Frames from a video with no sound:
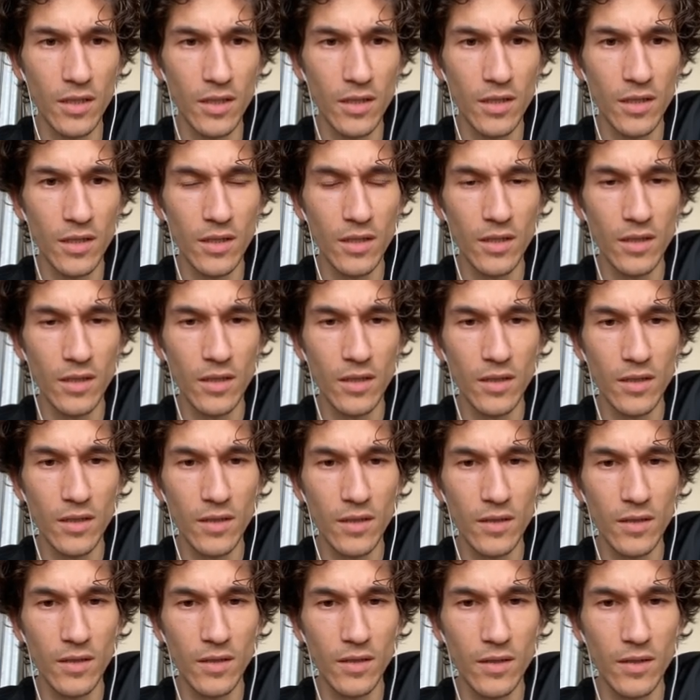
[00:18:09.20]

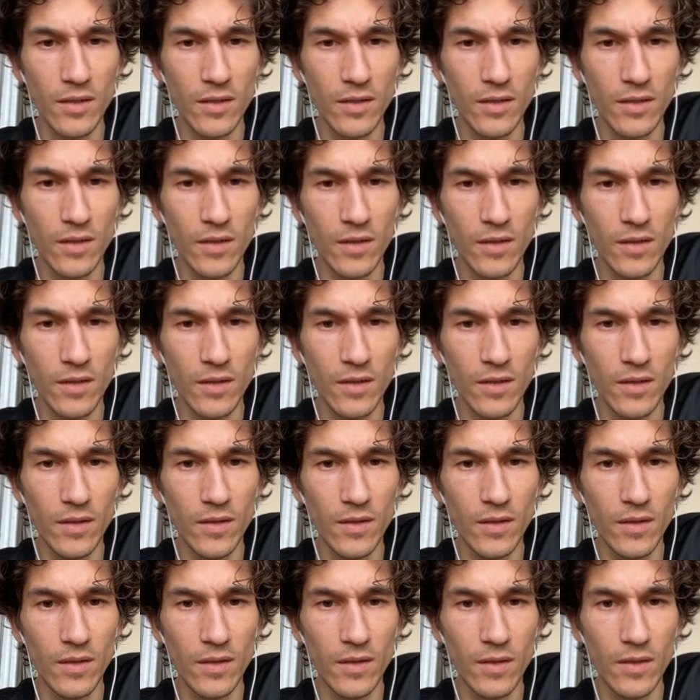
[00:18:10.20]

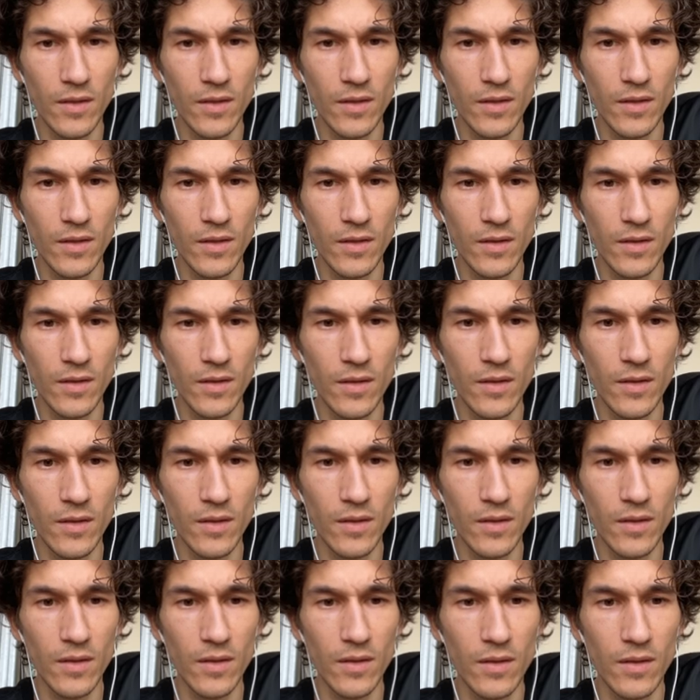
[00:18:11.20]

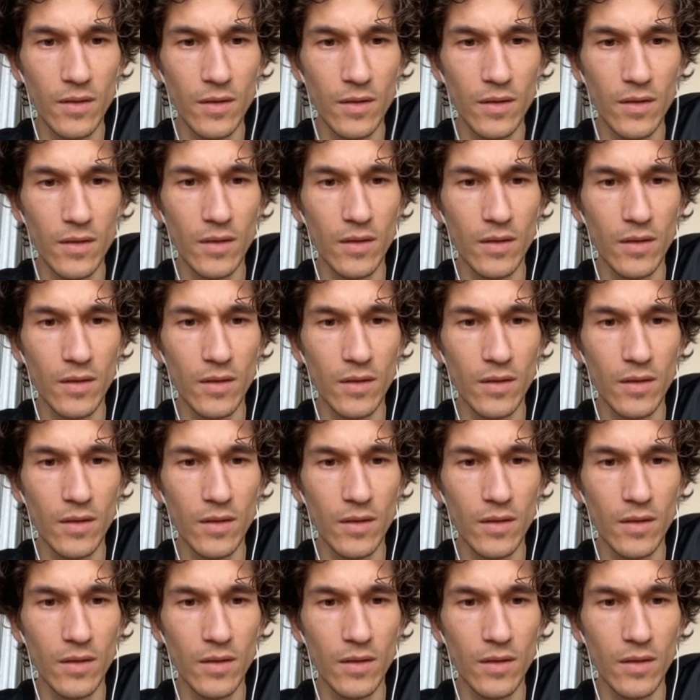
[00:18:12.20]
Nobody speaks.